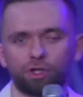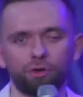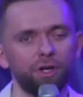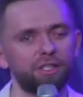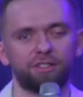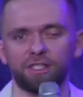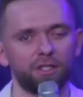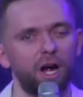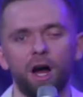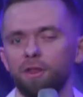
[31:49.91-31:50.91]
treats
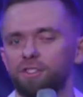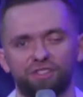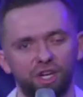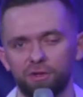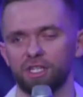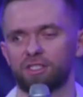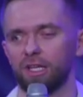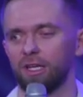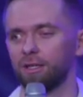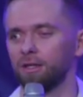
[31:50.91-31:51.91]
dishonor
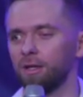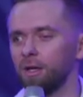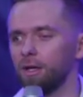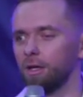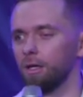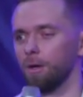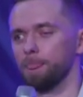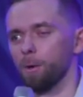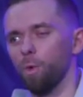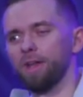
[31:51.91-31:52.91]
seriously.
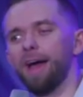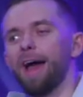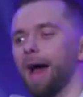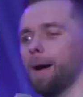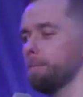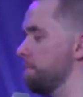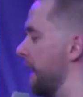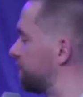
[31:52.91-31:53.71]
When Ham made